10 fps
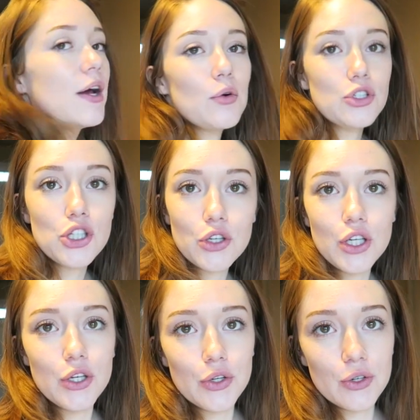then I will show
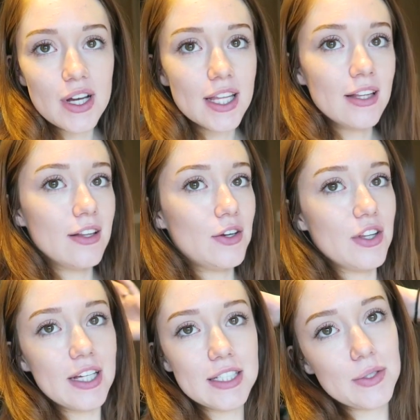you the little
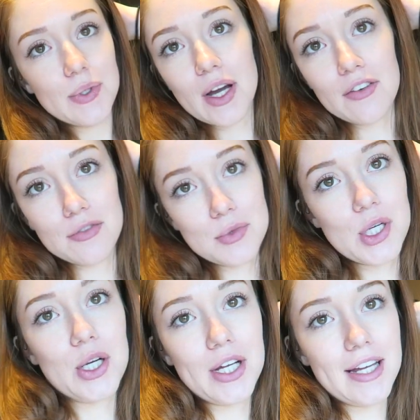things that we got from
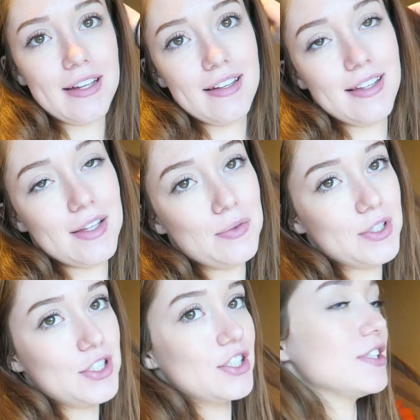Target that was